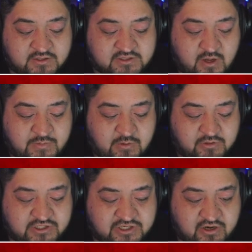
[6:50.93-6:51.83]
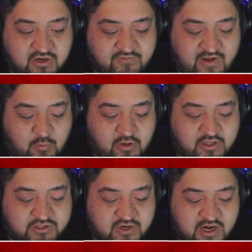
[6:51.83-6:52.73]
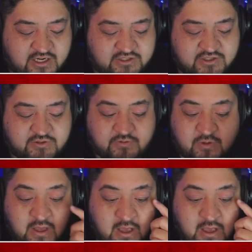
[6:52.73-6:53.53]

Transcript: so I'm not really sure if I wanted to try to